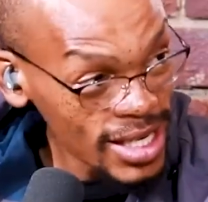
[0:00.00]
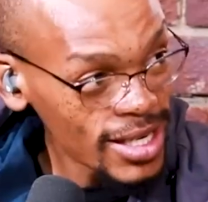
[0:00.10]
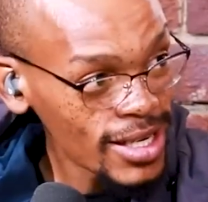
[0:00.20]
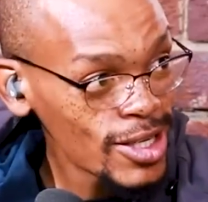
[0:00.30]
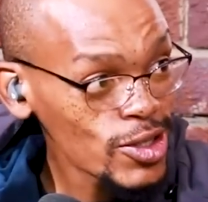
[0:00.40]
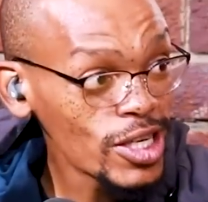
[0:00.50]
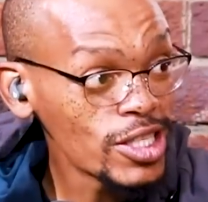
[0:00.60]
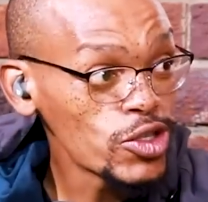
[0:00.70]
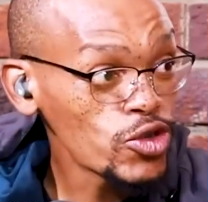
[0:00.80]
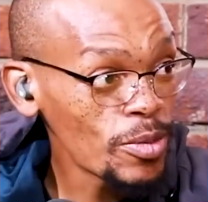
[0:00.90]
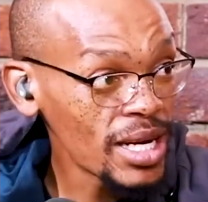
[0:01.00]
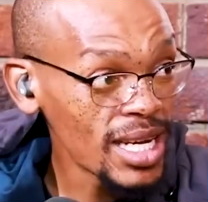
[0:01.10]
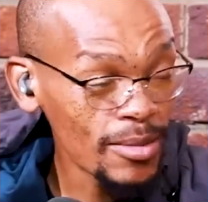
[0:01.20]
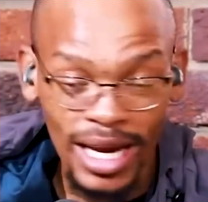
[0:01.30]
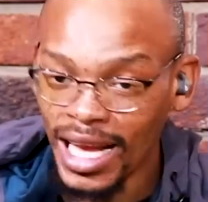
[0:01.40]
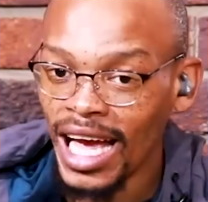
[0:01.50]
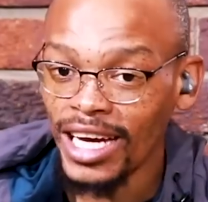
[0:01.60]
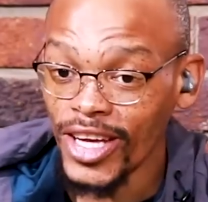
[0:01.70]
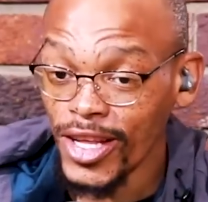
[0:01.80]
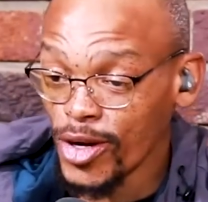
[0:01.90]
kid is going to destroy my name.
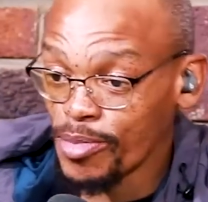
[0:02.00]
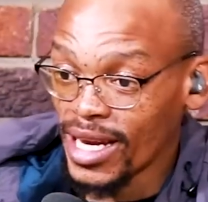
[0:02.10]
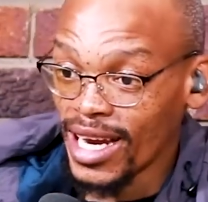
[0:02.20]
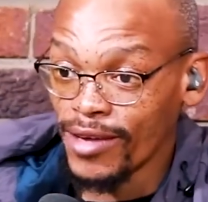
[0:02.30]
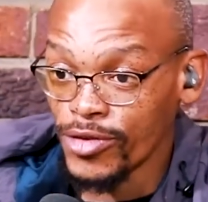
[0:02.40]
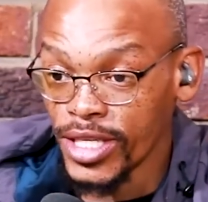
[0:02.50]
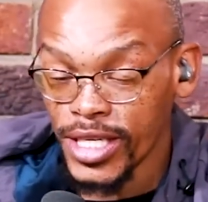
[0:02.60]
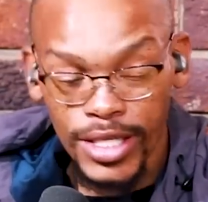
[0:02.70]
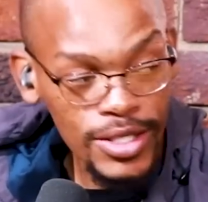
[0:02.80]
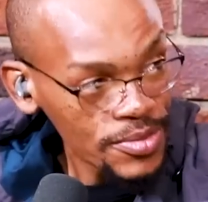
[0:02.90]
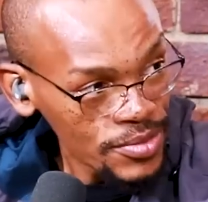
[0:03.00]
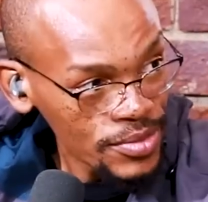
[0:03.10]
I'd rather not be alive to see it.